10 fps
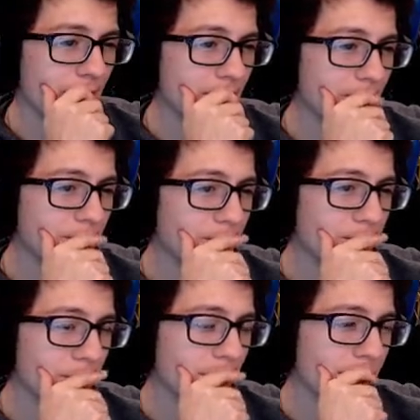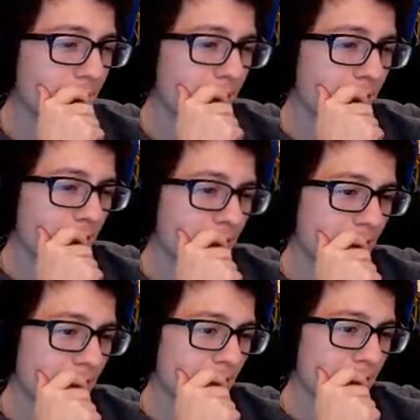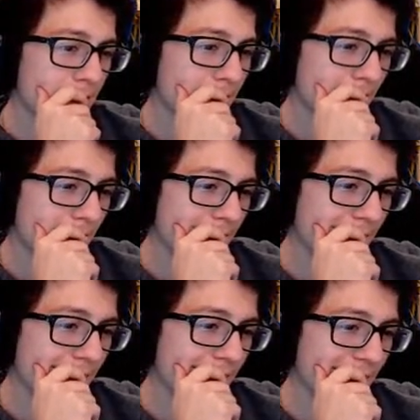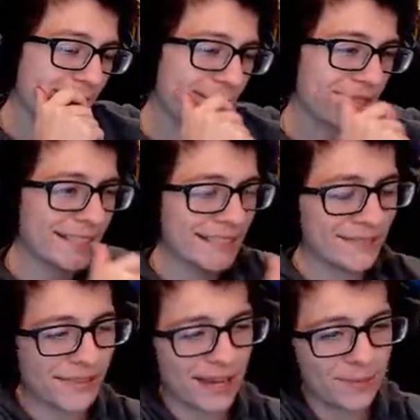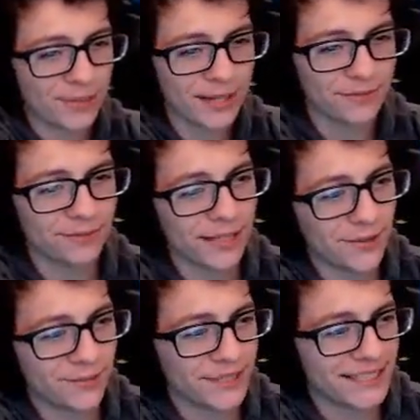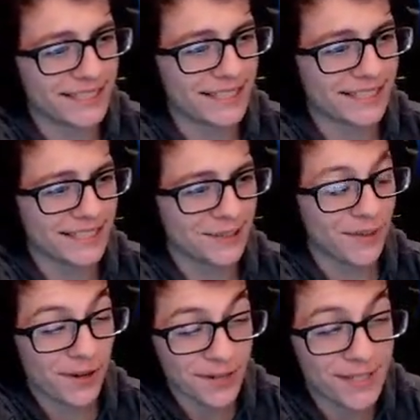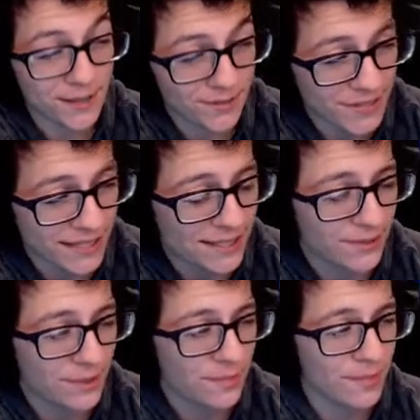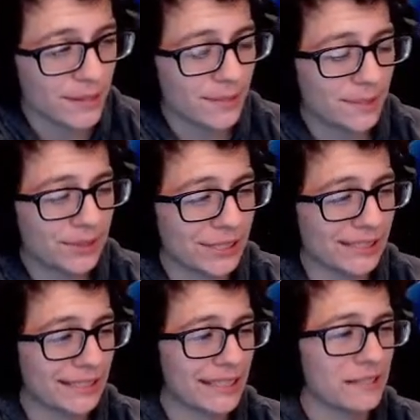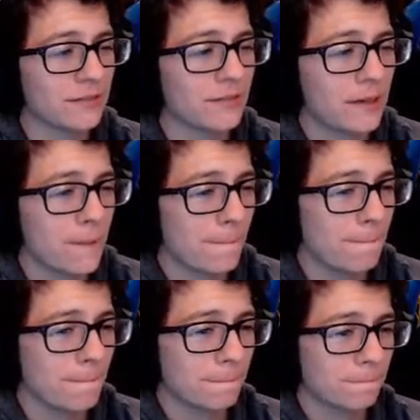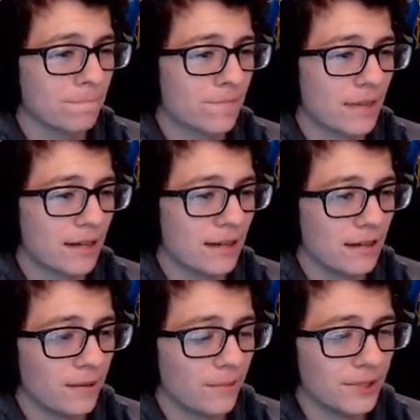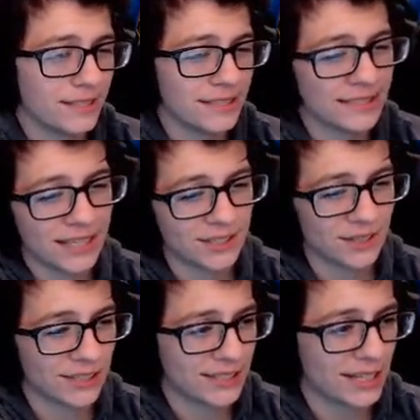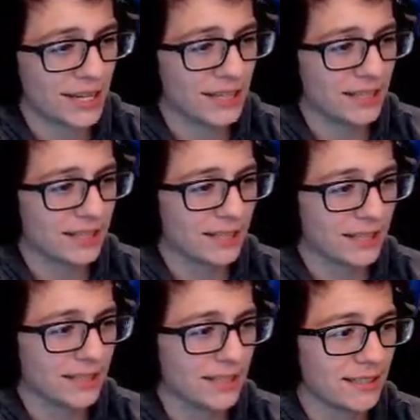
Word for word: Dialga's gonna be faster than both. Uh, yeah, Torgo doesn't live that. We got a Flare Blitz. We are Assault Vest, so we may be able to live. Um, plus it's the last turn of Sun.